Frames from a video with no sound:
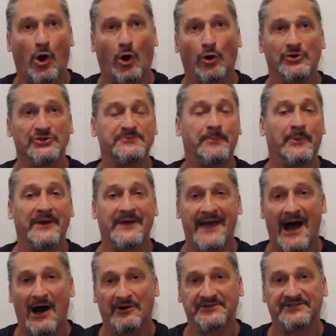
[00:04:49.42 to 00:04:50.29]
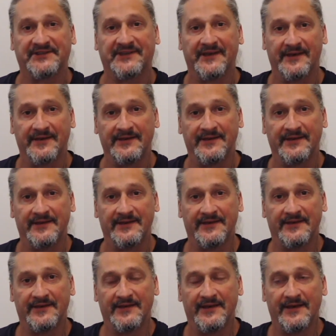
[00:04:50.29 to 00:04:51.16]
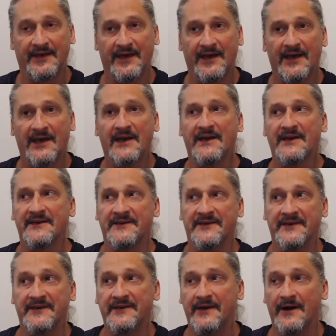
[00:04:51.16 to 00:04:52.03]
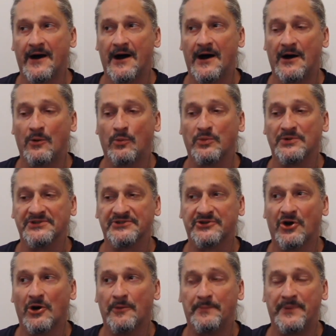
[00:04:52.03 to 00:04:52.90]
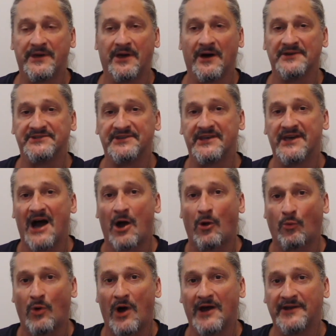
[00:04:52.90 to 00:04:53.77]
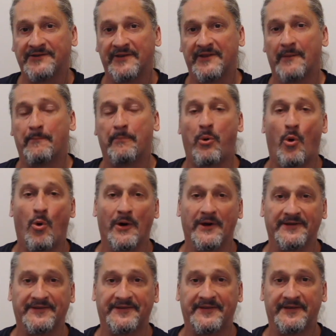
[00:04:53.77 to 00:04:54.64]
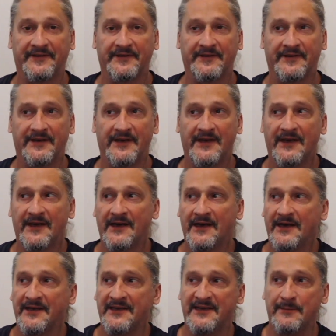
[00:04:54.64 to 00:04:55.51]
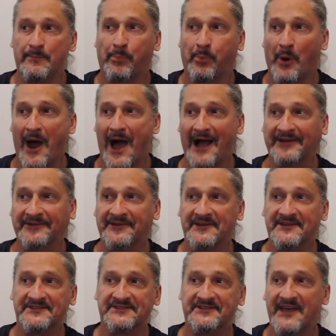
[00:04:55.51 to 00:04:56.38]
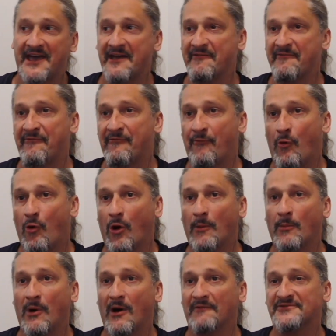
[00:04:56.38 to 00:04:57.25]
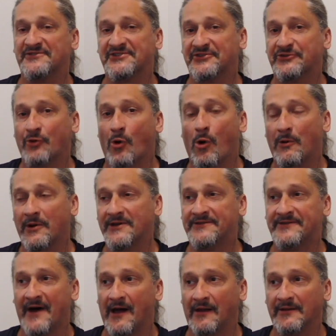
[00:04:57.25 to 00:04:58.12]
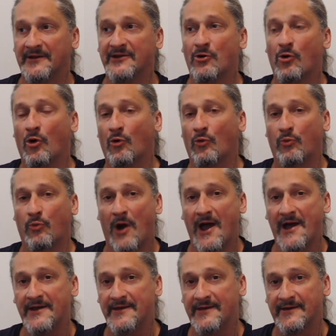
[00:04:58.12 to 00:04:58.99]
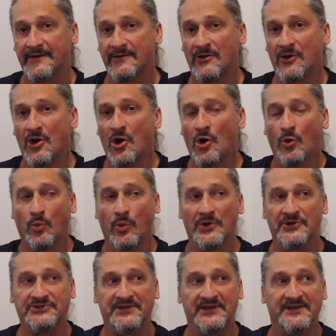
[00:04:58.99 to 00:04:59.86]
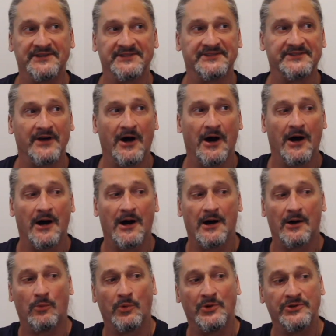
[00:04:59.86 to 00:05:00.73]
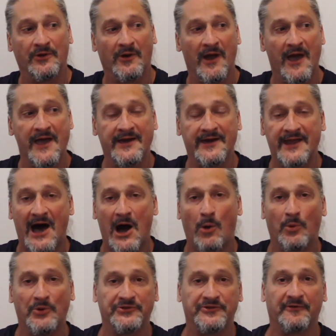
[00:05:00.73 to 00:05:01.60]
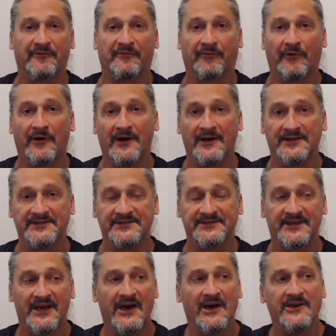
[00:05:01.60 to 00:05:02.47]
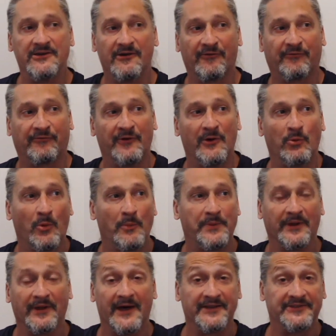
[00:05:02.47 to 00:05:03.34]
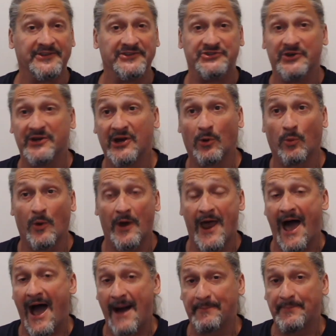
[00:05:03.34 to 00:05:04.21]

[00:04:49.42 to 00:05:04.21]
Charles Bukowski, he uh, was good because he got right to the point. He practiced a form of storytelling or writing, which is uh, when you're hanging out with your friends your friend will be like, did you hear what